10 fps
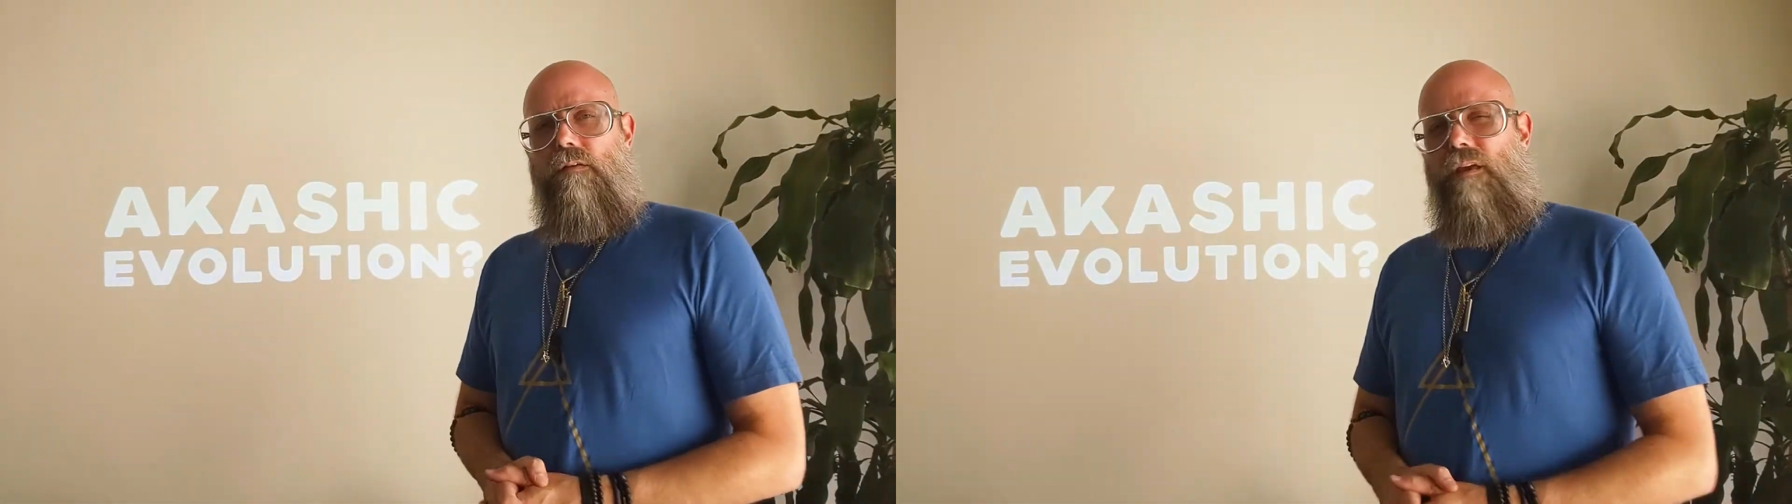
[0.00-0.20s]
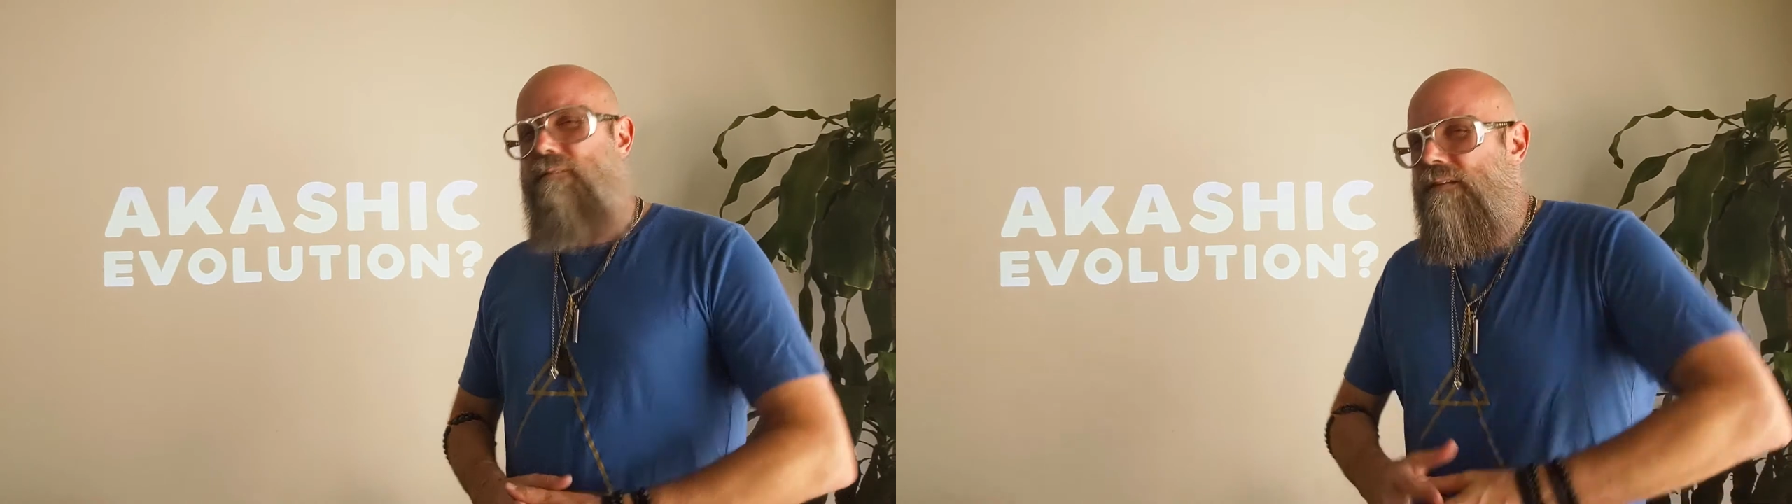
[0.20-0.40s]

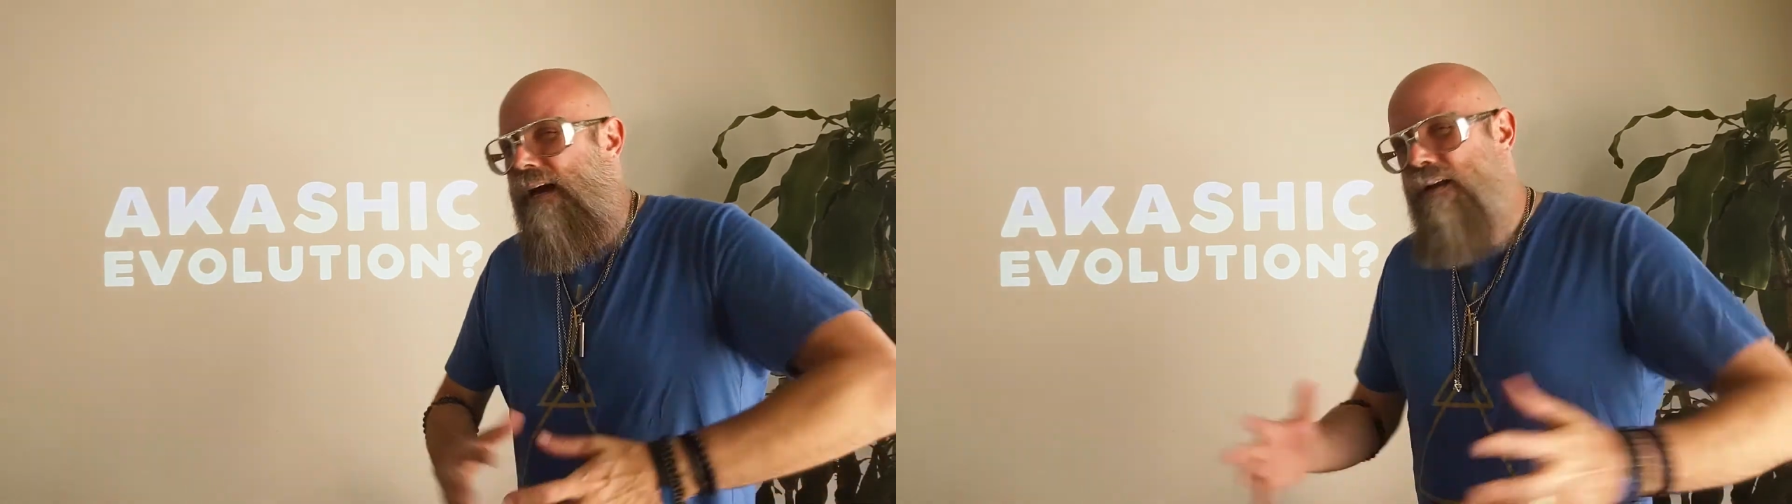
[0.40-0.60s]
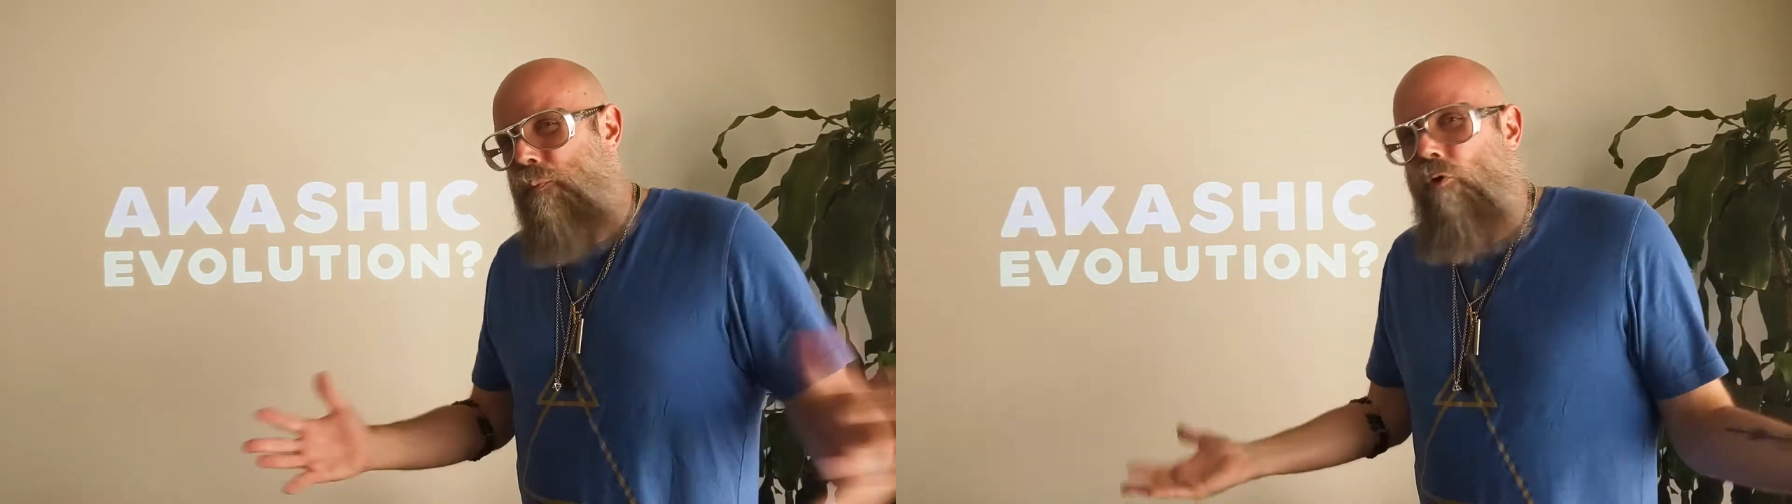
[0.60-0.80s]
it's
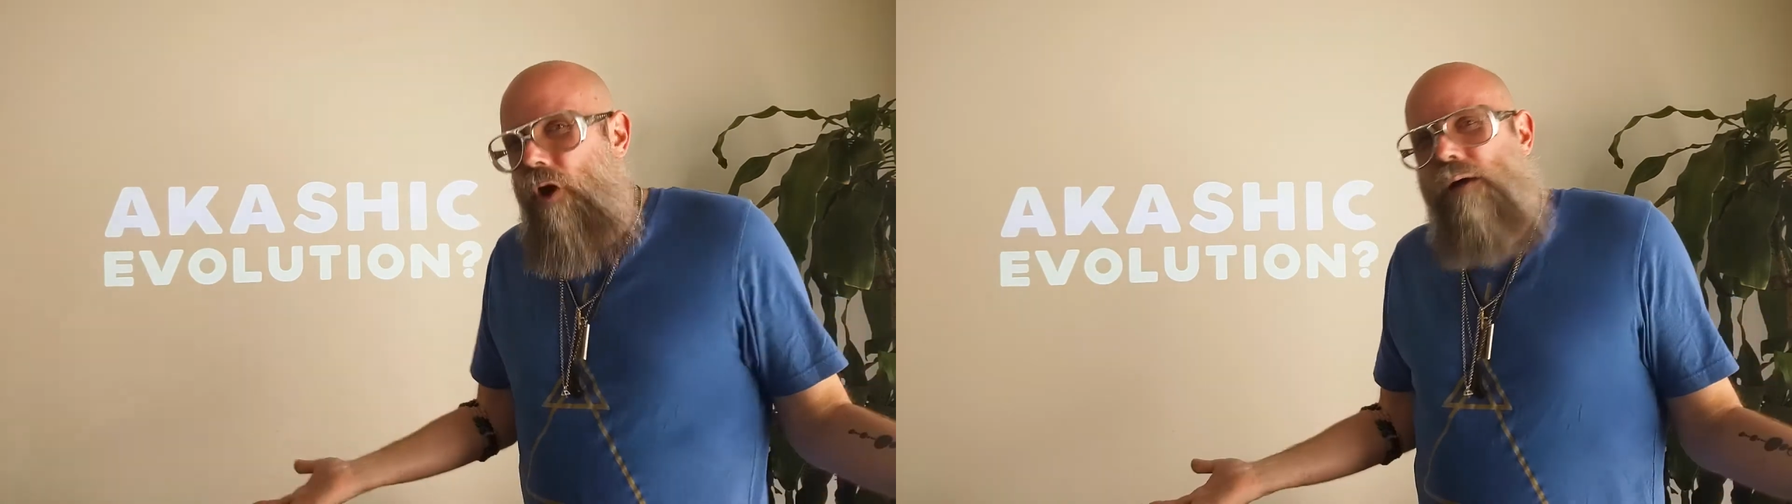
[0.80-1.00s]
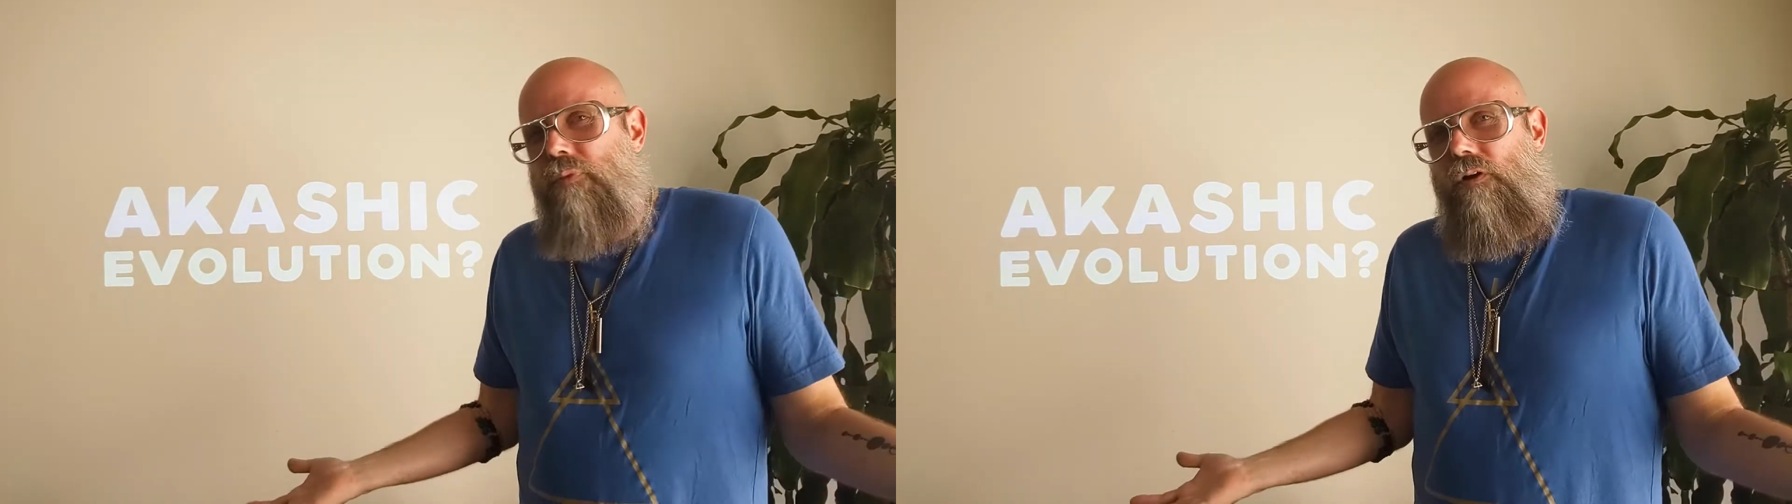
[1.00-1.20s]
not a
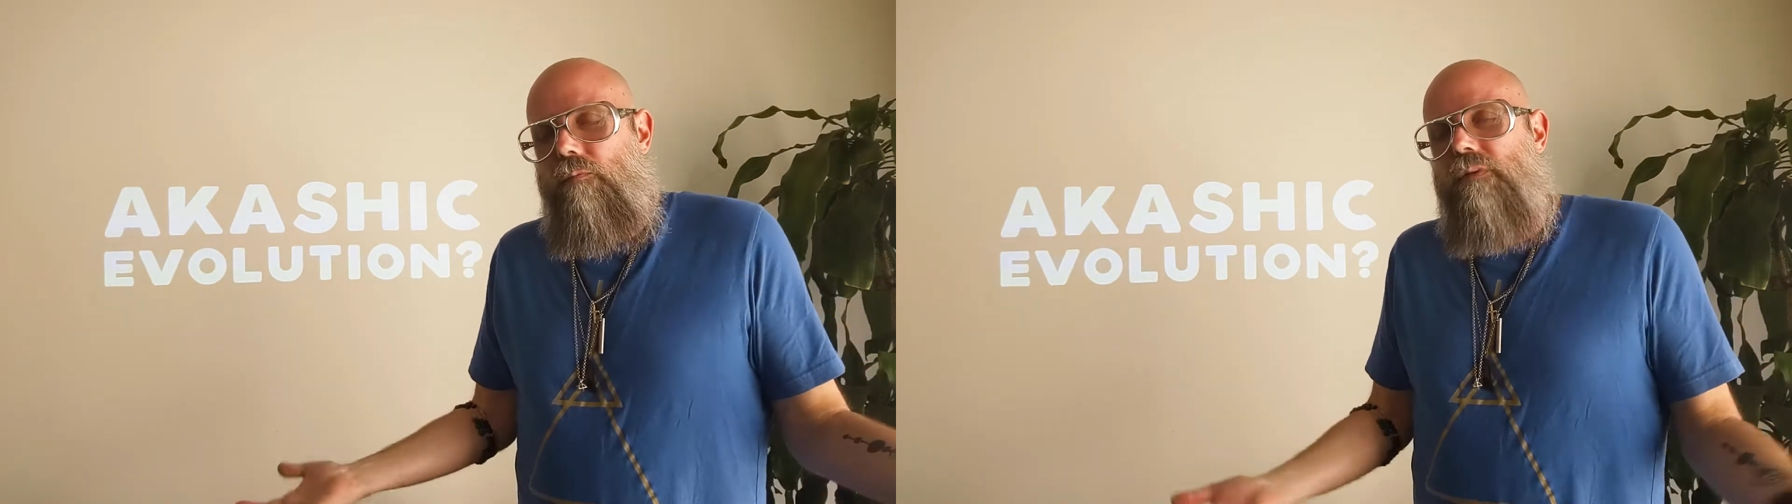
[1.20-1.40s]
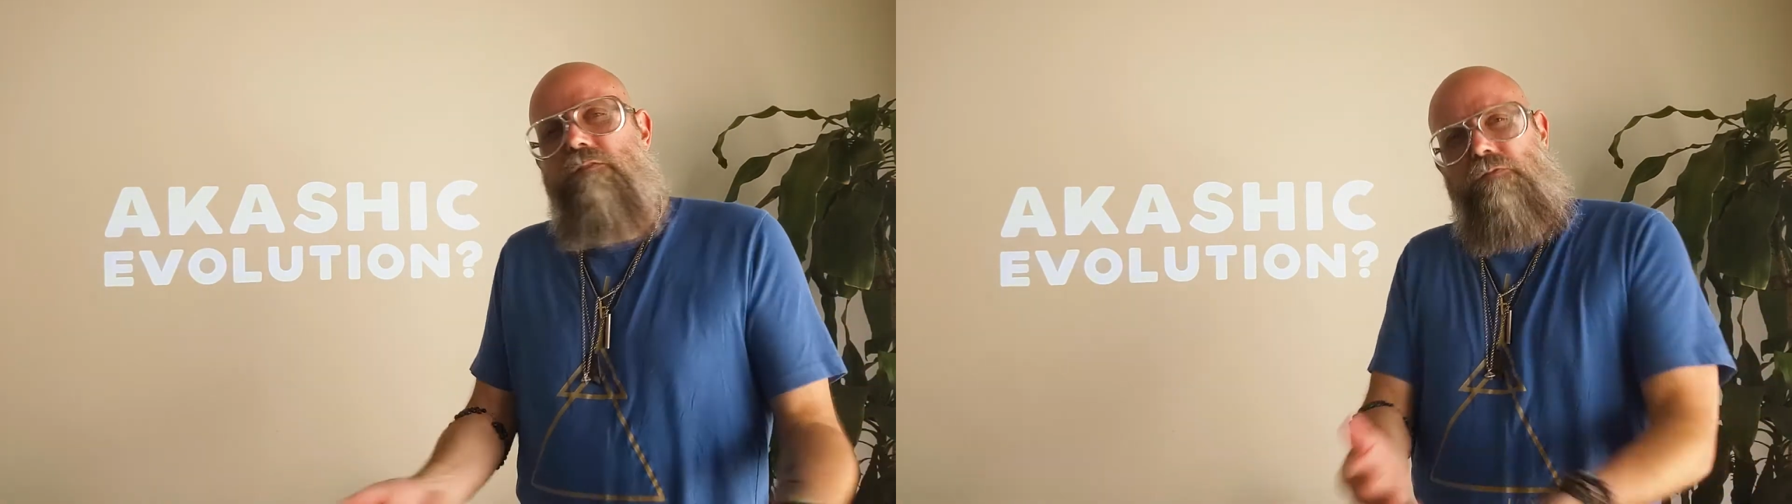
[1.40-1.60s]

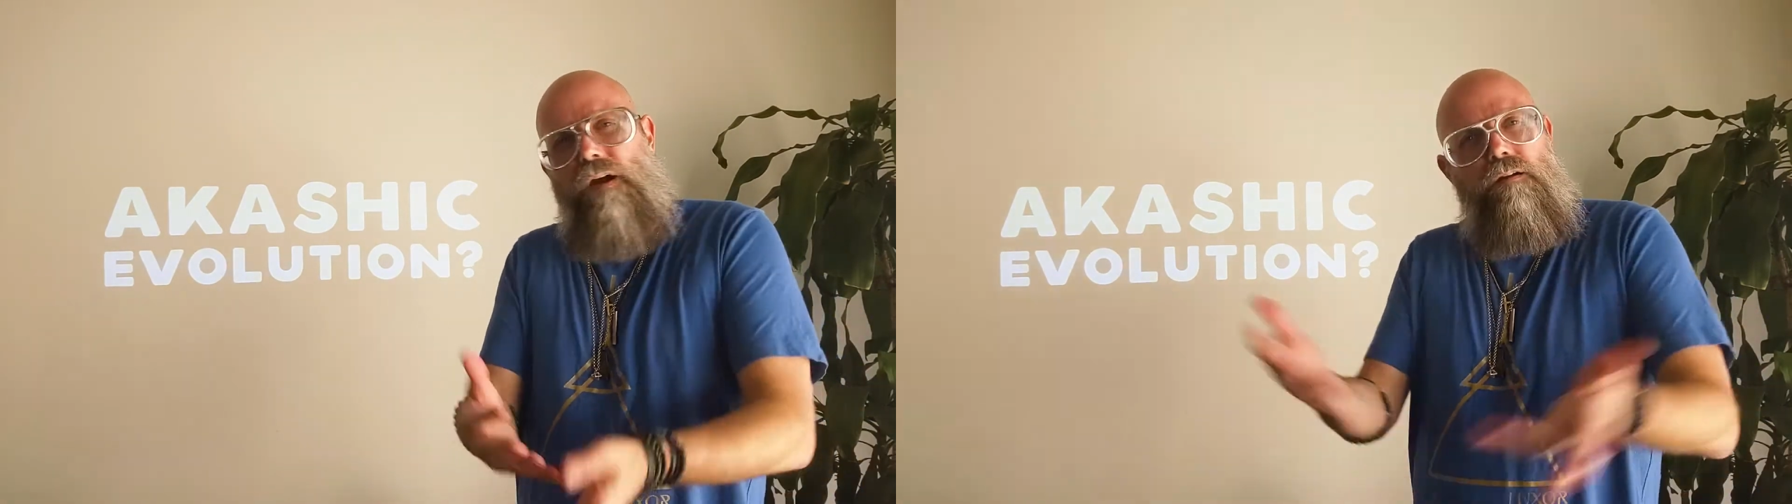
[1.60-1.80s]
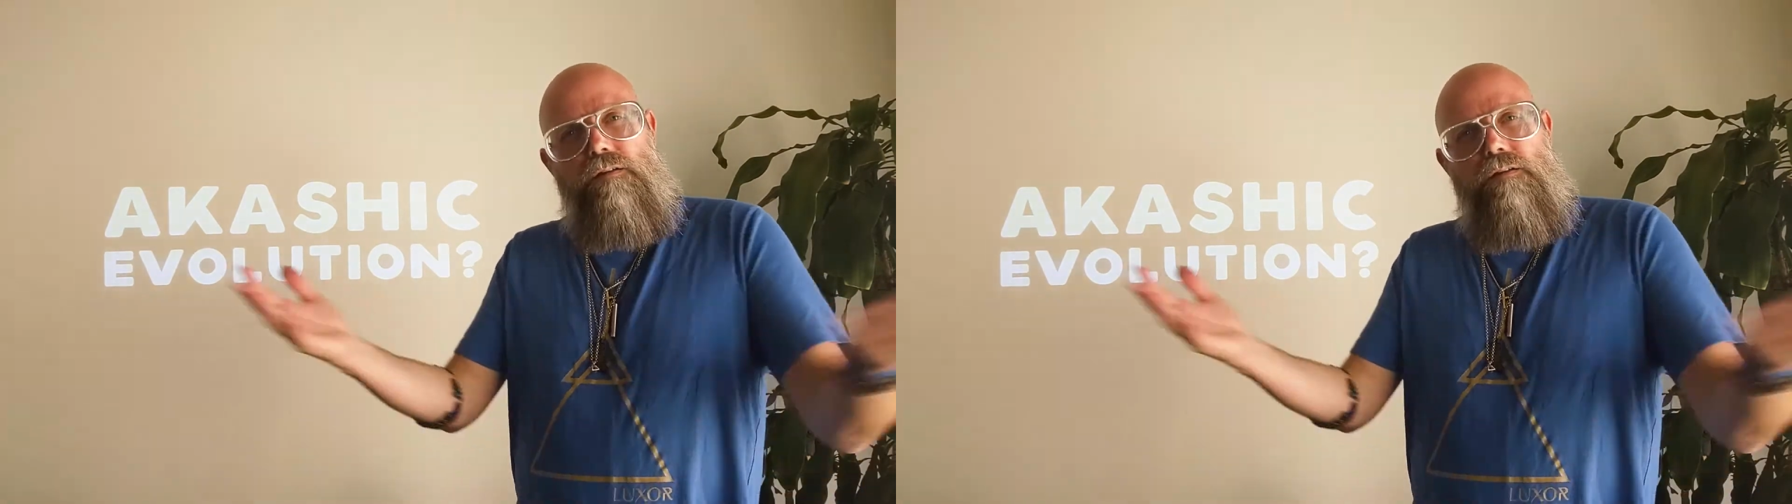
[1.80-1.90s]
problem as far